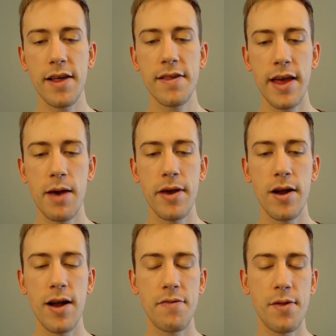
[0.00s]
Slam
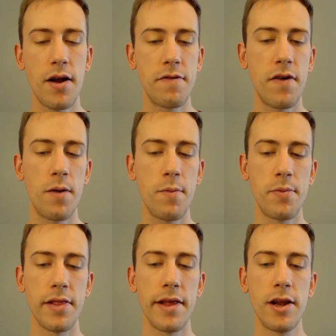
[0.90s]
here after I farm up
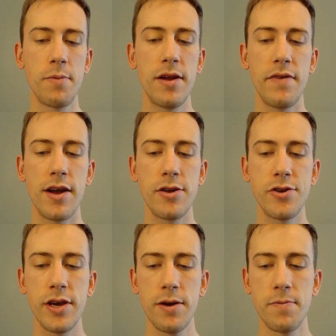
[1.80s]
a little bit of
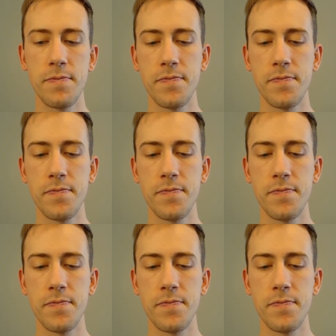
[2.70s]
energy.